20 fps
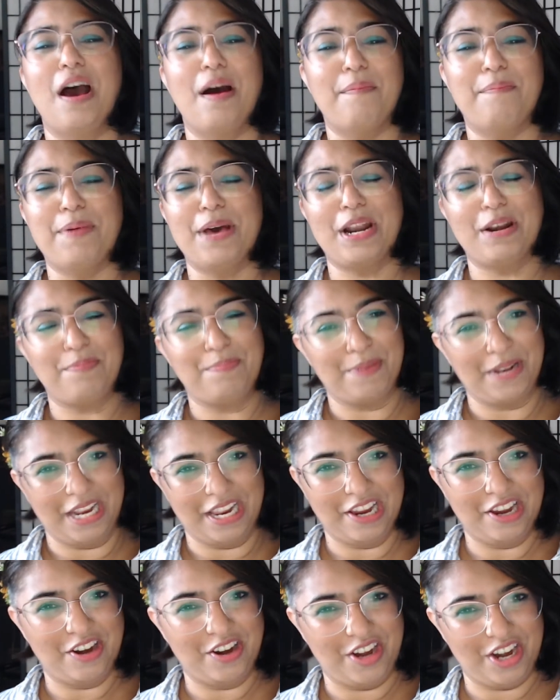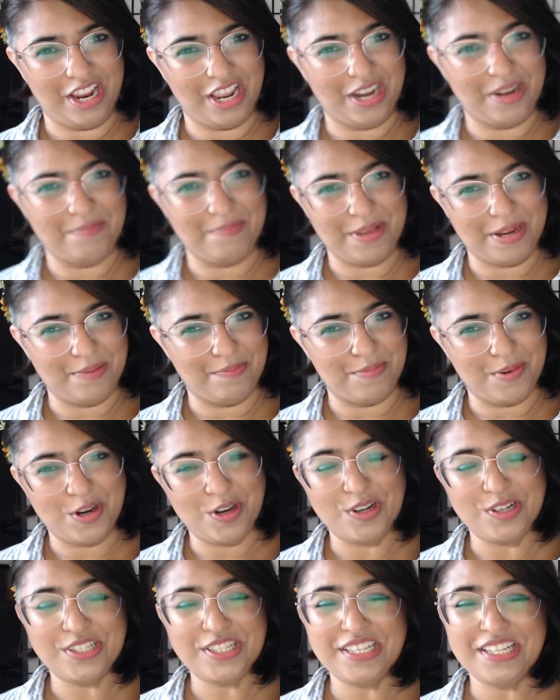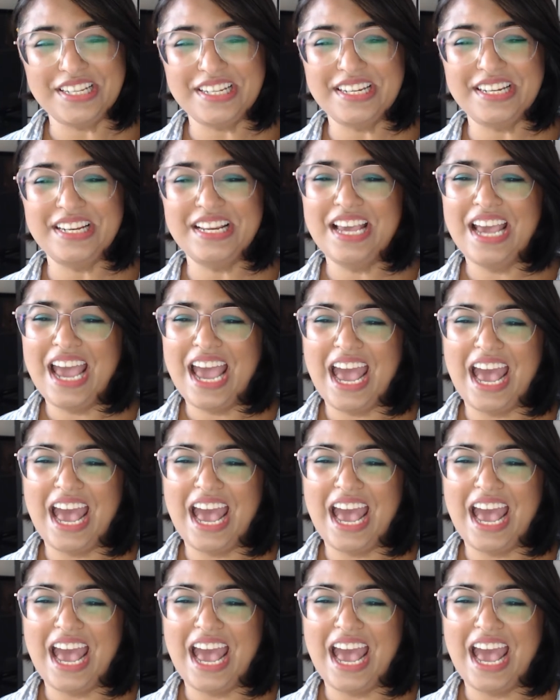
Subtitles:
a better player, and a better person.